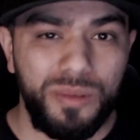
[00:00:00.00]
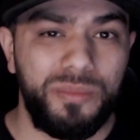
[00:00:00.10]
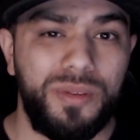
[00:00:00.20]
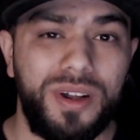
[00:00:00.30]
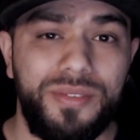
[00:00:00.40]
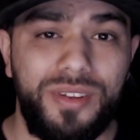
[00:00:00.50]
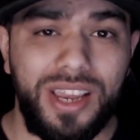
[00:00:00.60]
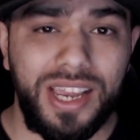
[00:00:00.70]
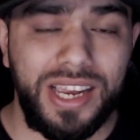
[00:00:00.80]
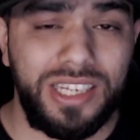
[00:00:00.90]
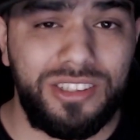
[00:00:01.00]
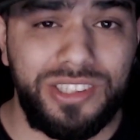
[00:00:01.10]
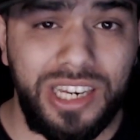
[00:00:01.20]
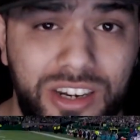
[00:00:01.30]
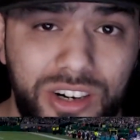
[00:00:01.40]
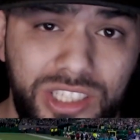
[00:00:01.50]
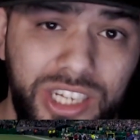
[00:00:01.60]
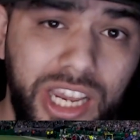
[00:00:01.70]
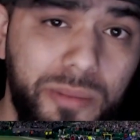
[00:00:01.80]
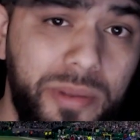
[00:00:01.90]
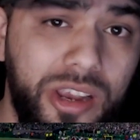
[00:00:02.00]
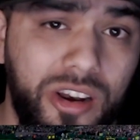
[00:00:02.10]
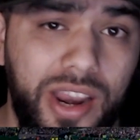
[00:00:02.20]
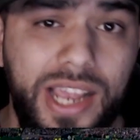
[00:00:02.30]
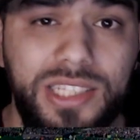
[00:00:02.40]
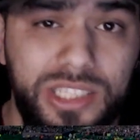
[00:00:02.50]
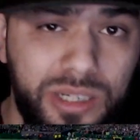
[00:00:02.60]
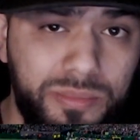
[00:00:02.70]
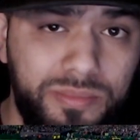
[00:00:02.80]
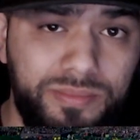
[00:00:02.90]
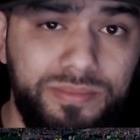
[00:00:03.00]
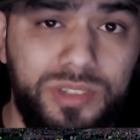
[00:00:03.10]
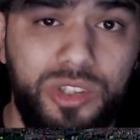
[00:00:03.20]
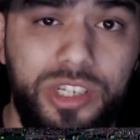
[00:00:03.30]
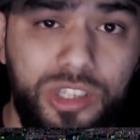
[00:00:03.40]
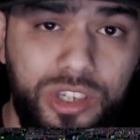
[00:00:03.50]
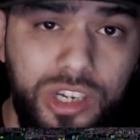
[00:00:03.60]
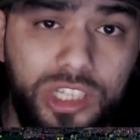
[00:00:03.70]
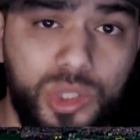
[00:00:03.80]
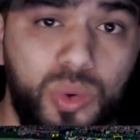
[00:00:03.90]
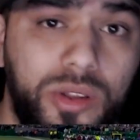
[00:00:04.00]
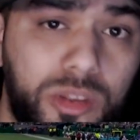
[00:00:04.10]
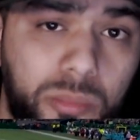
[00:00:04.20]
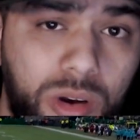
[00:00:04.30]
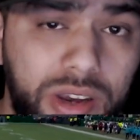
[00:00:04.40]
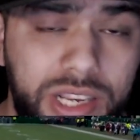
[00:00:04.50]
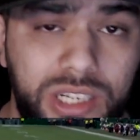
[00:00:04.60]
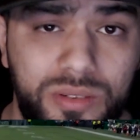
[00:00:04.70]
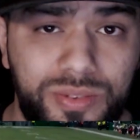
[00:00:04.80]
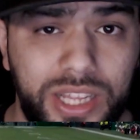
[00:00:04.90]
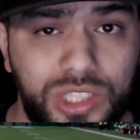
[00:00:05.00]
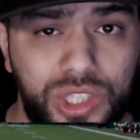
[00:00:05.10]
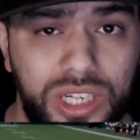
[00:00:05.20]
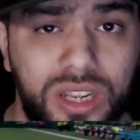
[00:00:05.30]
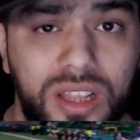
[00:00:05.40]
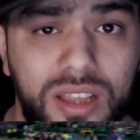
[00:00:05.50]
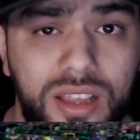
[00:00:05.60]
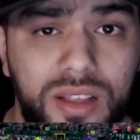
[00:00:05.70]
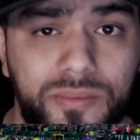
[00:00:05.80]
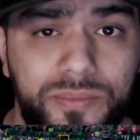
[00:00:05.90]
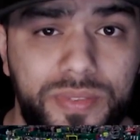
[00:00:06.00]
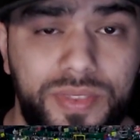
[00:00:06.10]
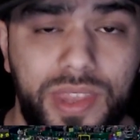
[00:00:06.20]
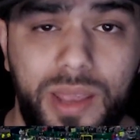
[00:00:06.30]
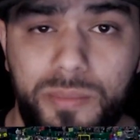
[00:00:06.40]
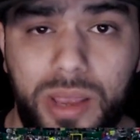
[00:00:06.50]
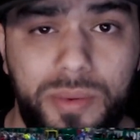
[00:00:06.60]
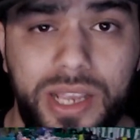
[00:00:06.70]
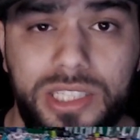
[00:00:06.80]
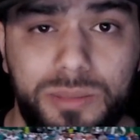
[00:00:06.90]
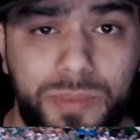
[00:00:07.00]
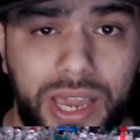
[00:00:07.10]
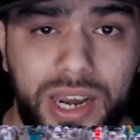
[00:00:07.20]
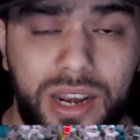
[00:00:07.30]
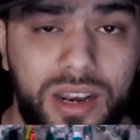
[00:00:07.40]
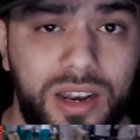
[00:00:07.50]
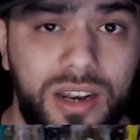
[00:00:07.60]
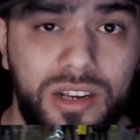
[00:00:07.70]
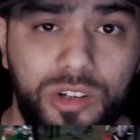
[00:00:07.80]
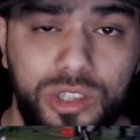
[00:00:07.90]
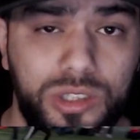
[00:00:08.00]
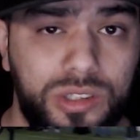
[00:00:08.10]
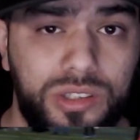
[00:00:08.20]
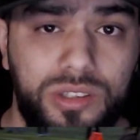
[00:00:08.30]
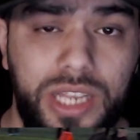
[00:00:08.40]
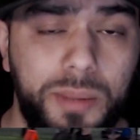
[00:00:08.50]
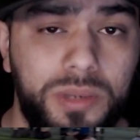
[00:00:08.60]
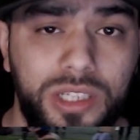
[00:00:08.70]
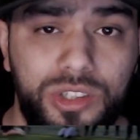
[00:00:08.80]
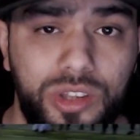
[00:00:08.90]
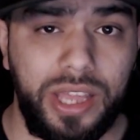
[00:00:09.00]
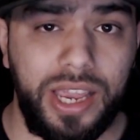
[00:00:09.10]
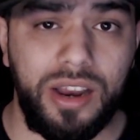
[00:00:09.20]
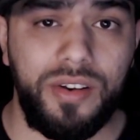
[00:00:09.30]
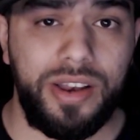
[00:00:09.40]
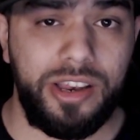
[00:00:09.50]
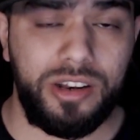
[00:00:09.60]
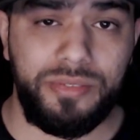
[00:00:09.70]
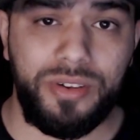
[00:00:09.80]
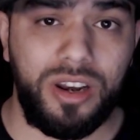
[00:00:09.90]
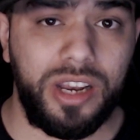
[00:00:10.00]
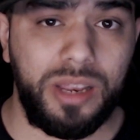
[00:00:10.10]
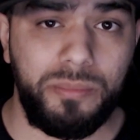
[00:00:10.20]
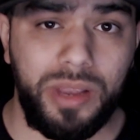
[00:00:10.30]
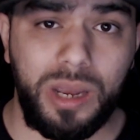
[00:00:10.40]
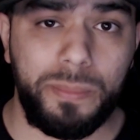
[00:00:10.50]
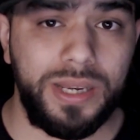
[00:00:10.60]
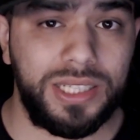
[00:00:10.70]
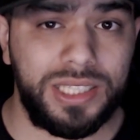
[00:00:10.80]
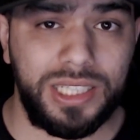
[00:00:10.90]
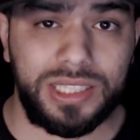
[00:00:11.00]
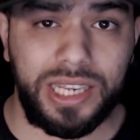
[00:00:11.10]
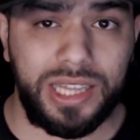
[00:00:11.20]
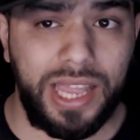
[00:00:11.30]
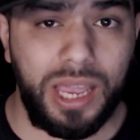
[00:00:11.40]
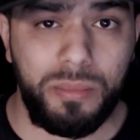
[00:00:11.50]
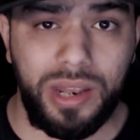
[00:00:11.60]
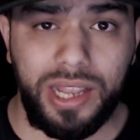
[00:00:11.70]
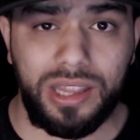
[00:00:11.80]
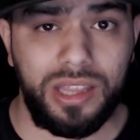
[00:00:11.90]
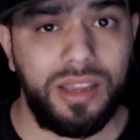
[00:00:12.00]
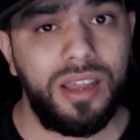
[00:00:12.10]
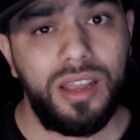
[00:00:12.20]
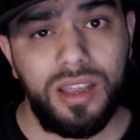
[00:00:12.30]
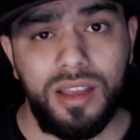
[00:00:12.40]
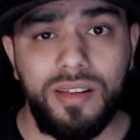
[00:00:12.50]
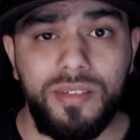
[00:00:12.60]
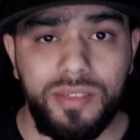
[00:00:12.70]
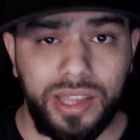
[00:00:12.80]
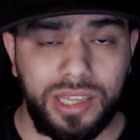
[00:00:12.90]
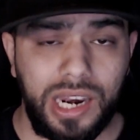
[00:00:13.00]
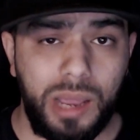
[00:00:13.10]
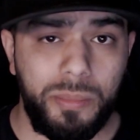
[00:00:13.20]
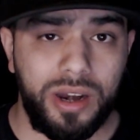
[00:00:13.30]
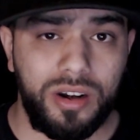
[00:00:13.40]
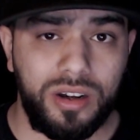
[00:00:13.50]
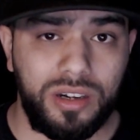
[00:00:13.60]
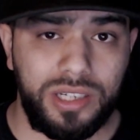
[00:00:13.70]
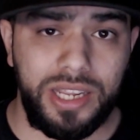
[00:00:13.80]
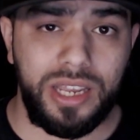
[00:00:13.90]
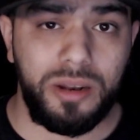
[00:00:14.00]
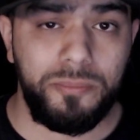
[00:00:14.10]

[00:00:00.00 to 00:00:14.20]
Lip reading: But if you can't get to Jalen Hurts, you gotta pick your hands up so you can swat the ball, get deflection, and maybe it's batted or tipped into the air, and your defender can make a pick 6 like the linebacker did.